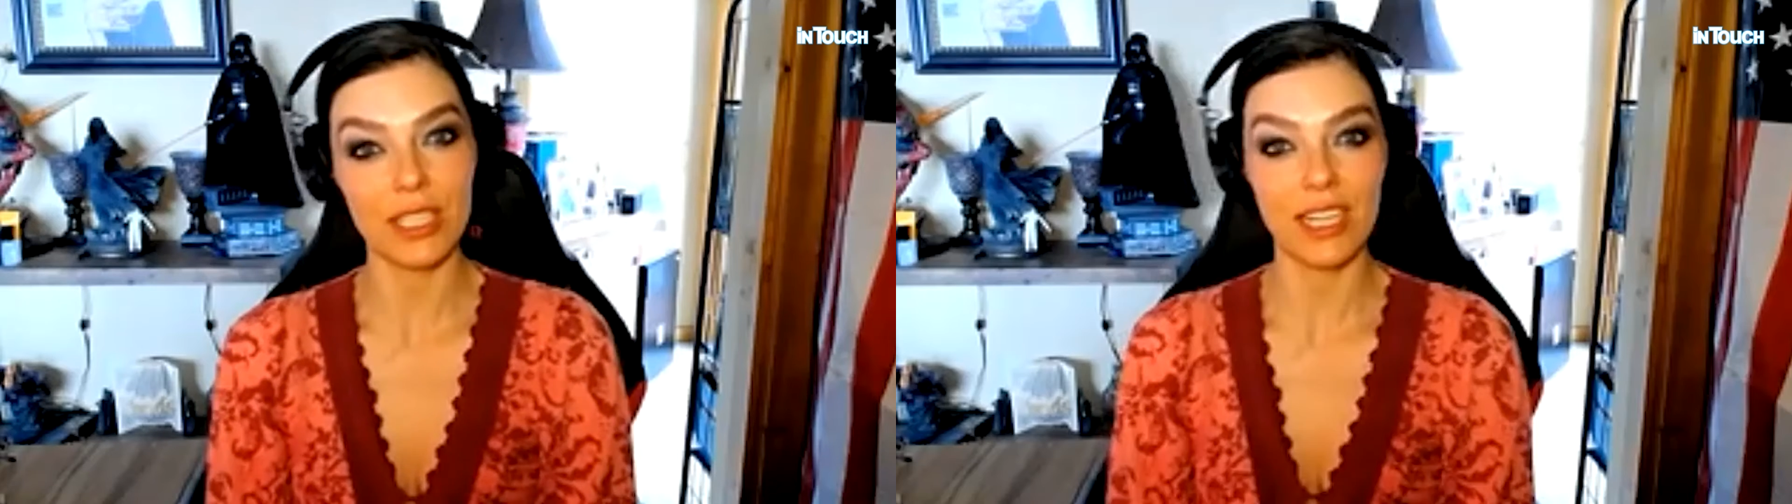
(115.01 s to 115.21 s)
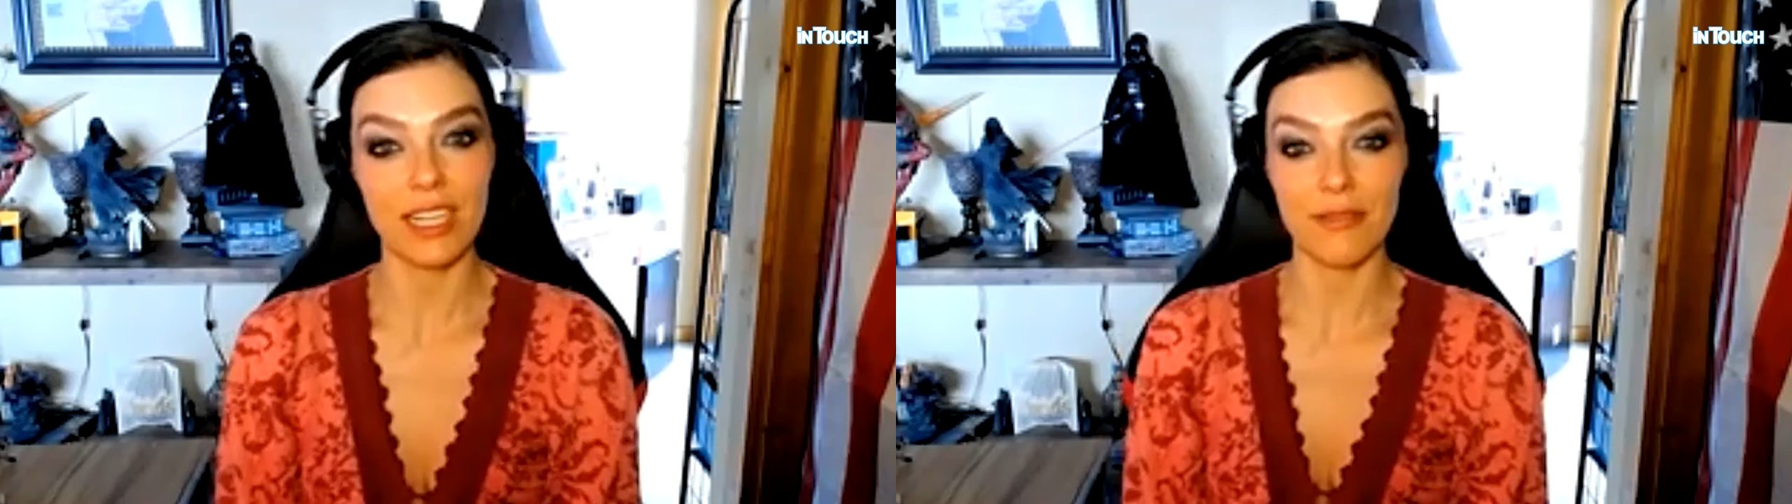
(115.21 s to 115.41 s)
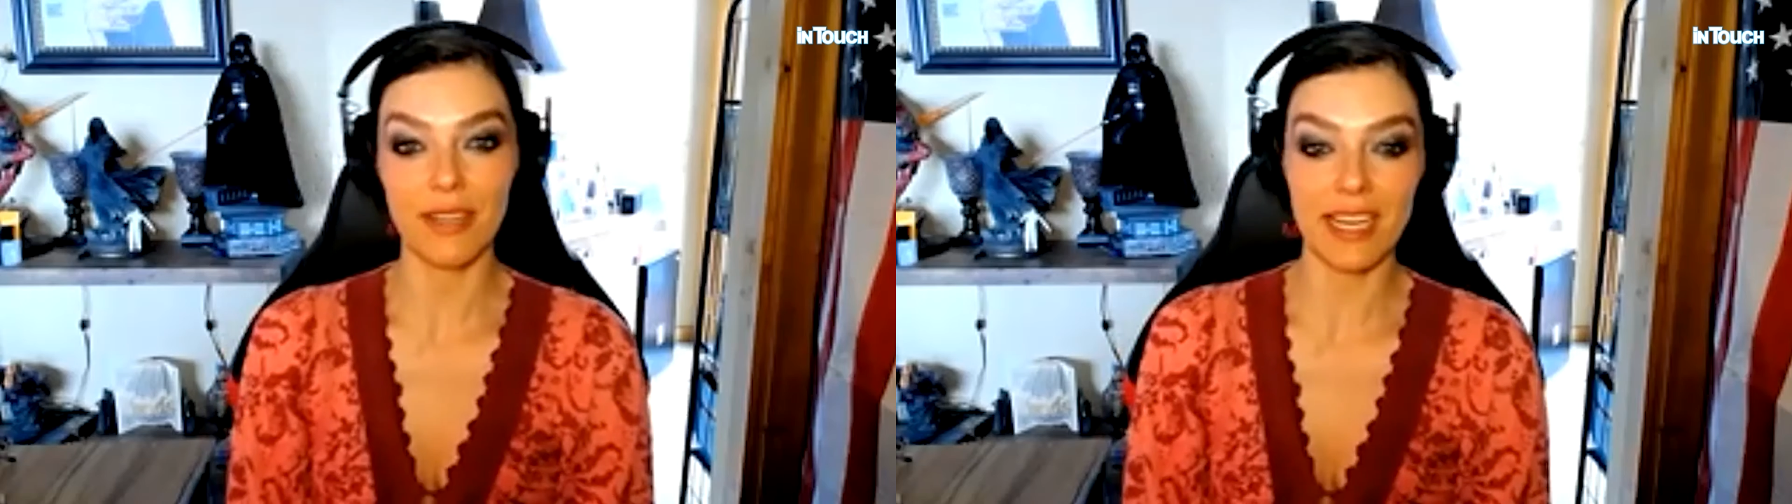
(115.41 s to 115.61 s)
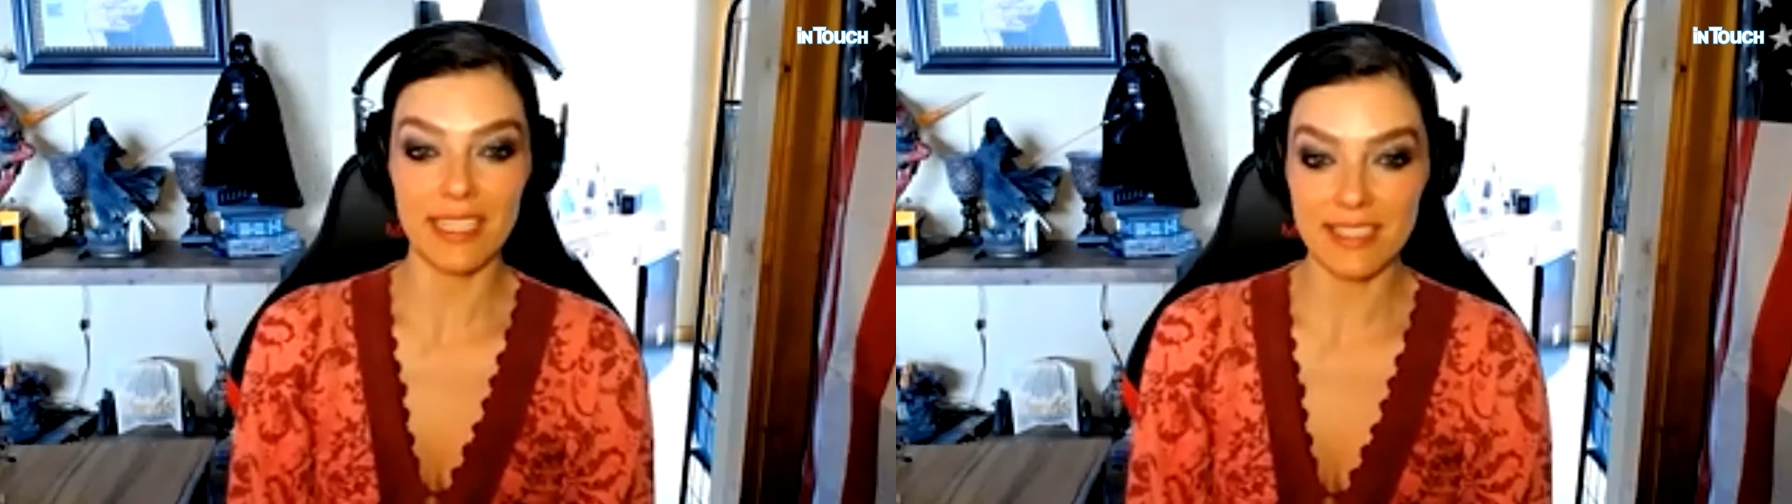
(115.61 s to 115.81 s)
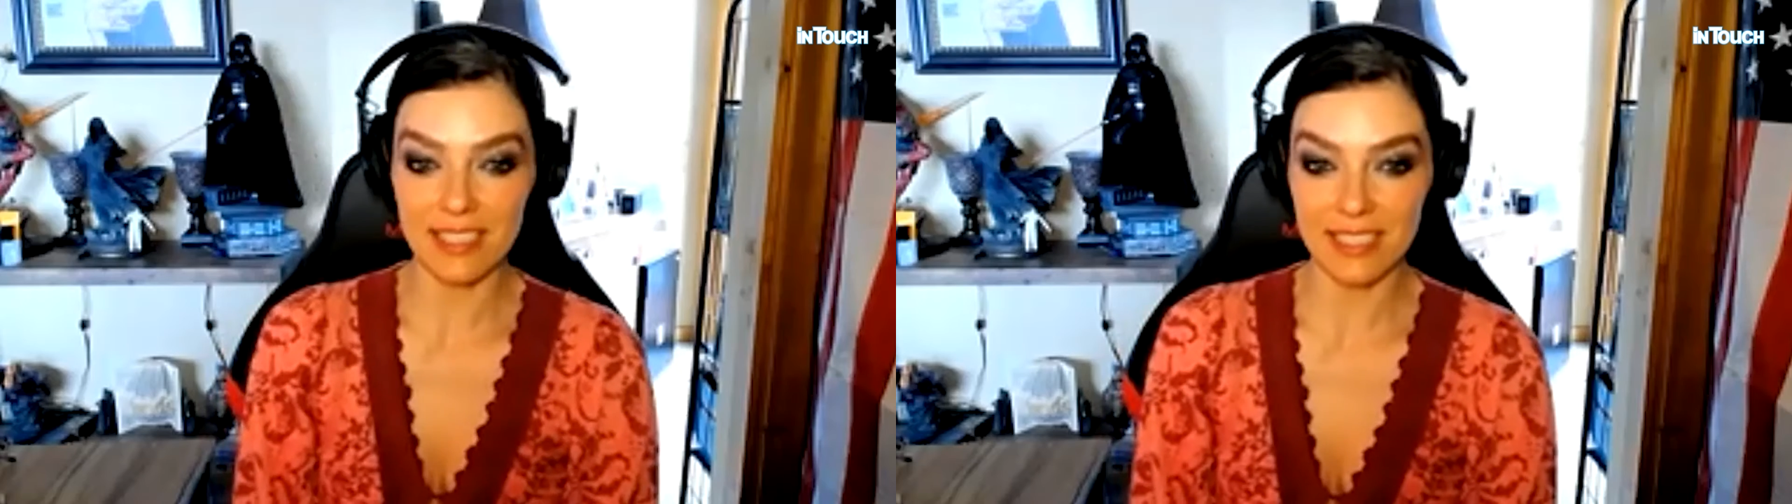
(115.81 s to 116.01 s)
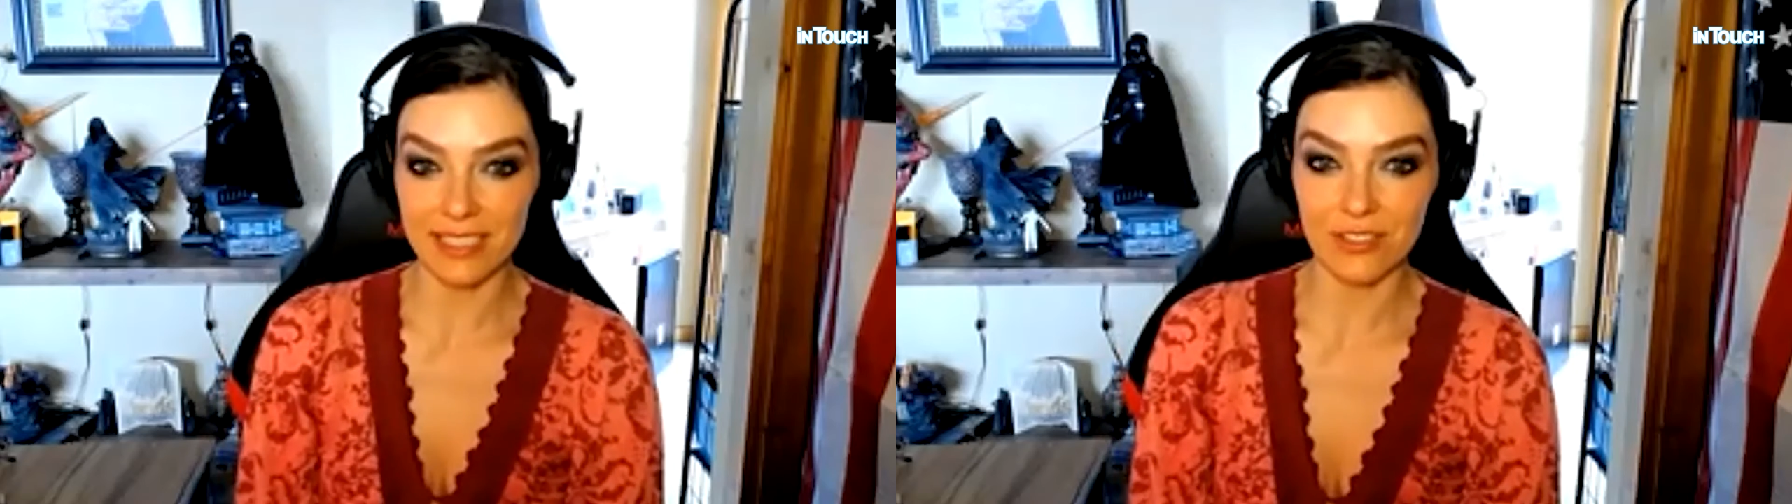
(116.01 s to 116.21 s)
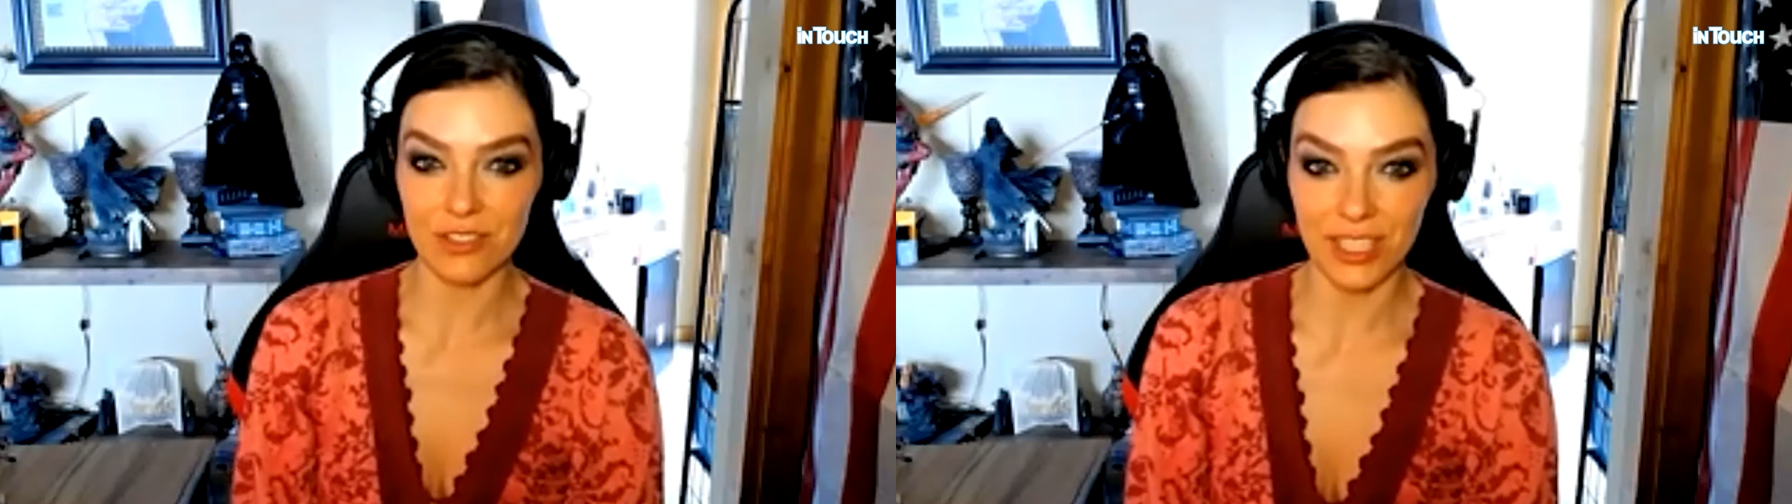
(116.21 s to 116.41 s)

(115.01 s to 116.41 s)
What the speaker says: I have 18